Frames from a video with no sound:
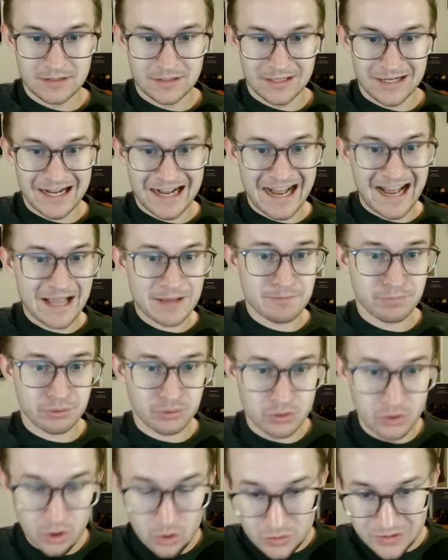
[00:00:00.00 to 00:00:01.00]
a high
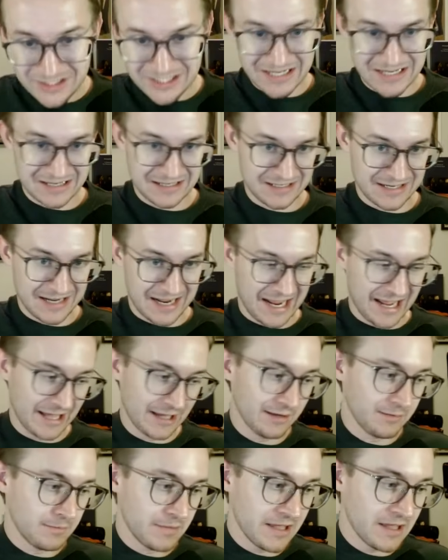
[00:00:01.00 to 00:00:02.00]
protein
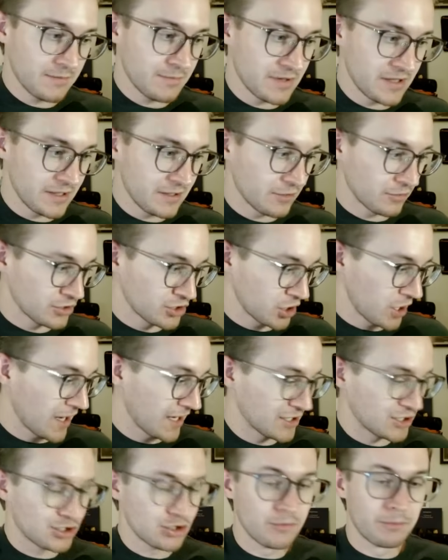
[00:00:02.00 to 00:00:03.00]
diet, maybe you're
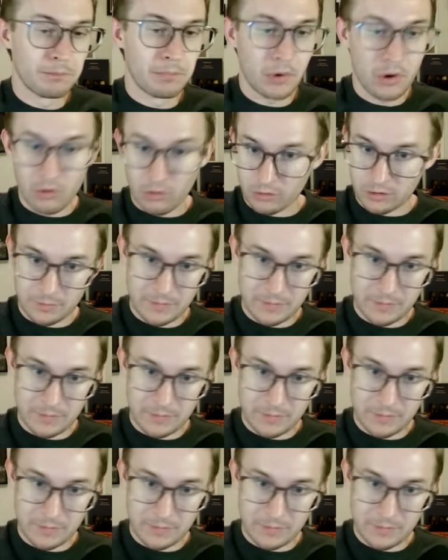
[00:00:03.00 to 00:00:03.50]
trying to bulk,